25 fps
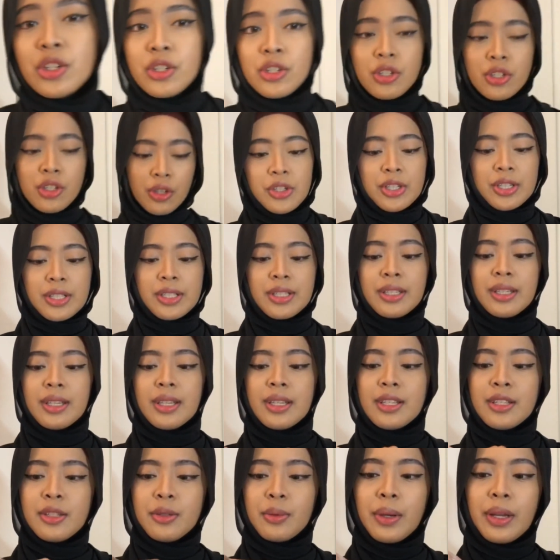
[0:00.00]
which is
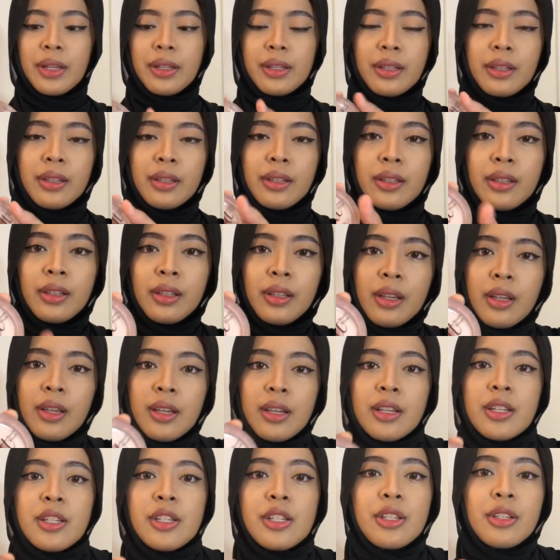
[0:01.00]
this one.
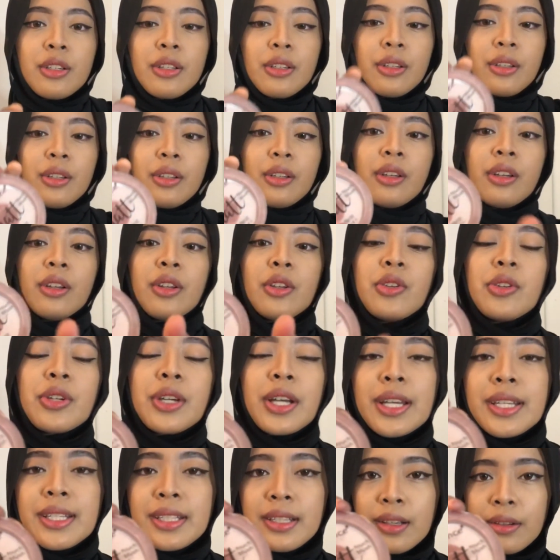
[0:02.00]
You
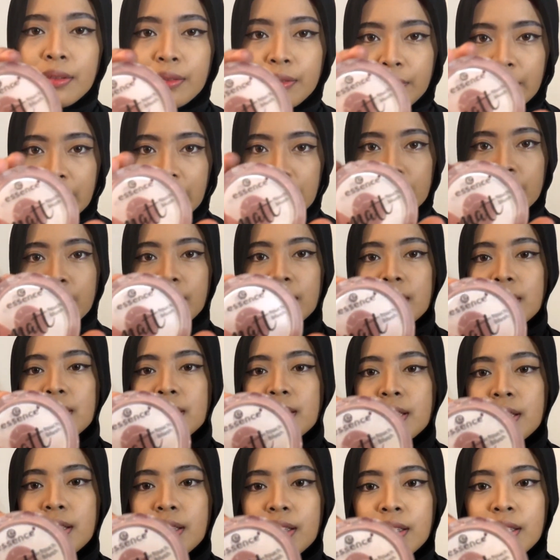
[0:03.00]
guys can find
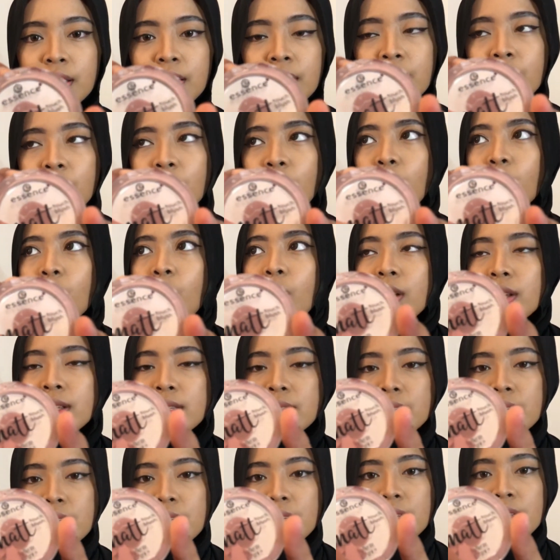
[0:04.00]
this in
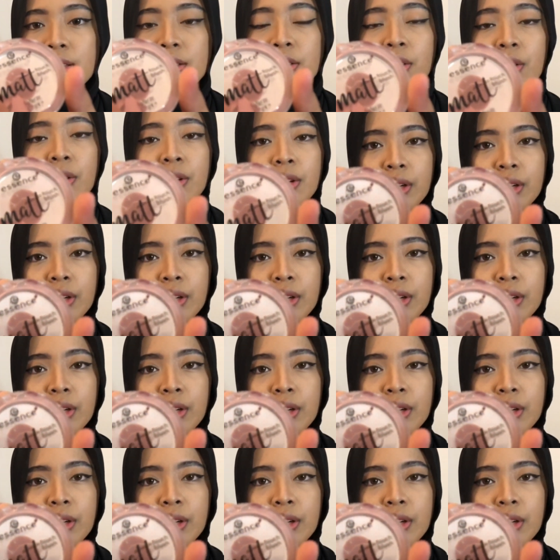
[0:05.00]
Watsons or